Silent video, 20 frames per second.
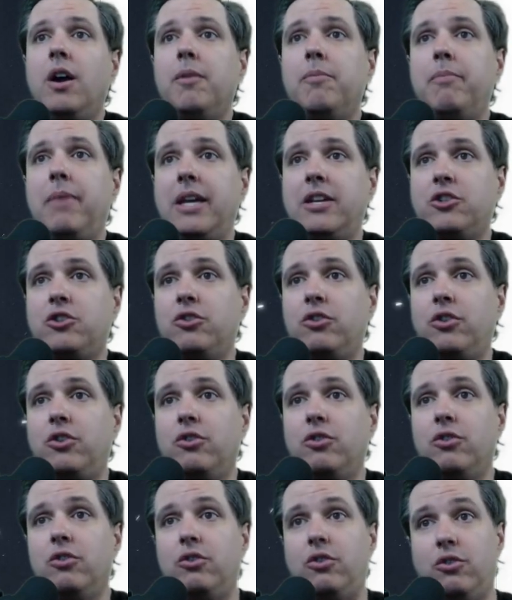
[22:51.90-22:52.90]
make sure
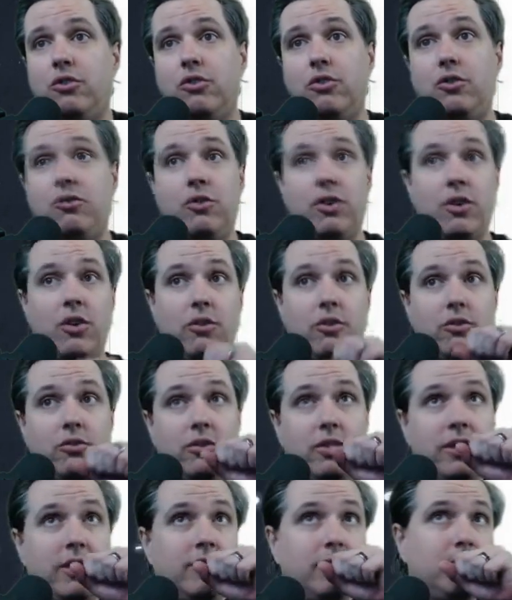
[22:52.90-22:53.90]
you're doing all
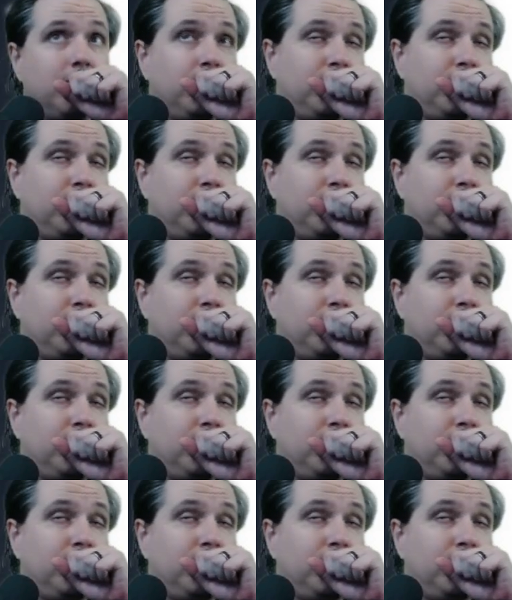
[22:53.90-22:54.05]
those things.